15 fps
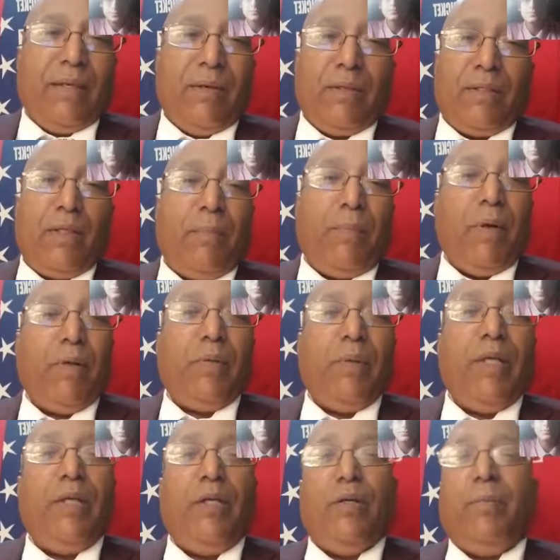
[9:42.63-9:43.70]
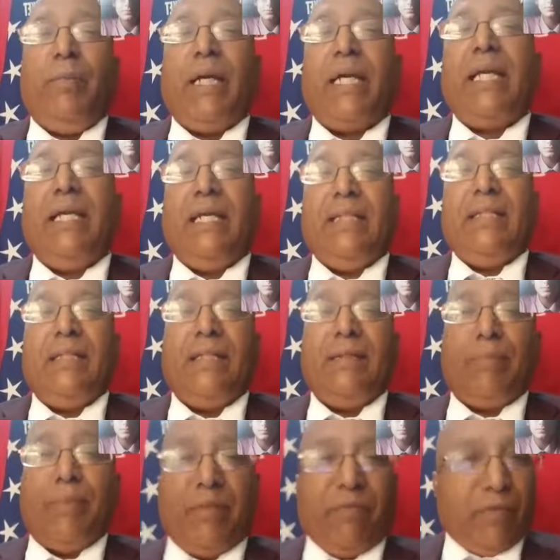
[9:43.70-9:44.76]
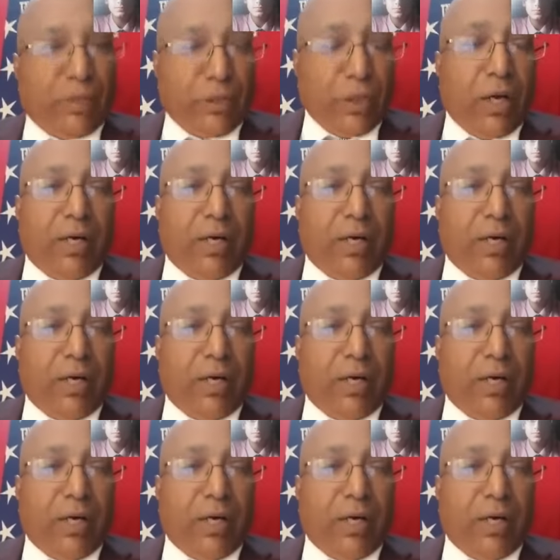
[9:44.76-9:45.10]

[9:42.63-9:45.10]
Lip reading: to the point where you're bringing in Prithvi Shaw.